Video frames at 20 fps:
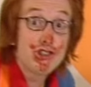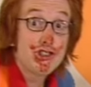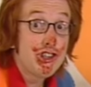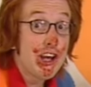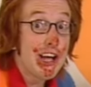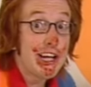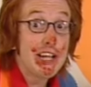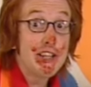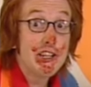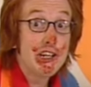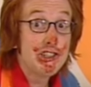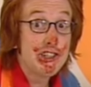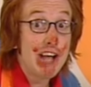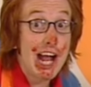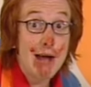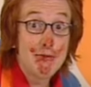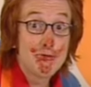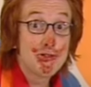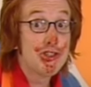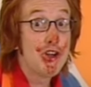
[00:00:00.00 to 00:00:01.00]
just checking the
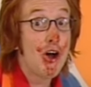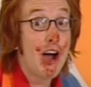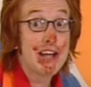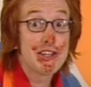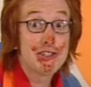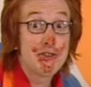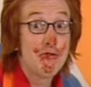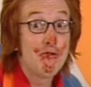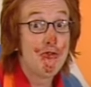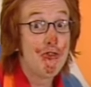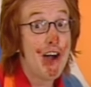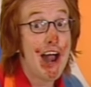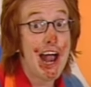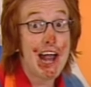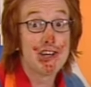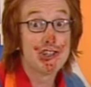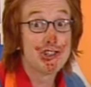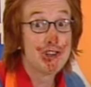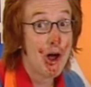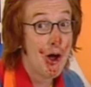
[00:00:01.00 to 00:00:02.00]
jam's nice and
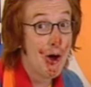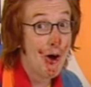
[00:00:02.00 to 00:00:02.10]
fresh.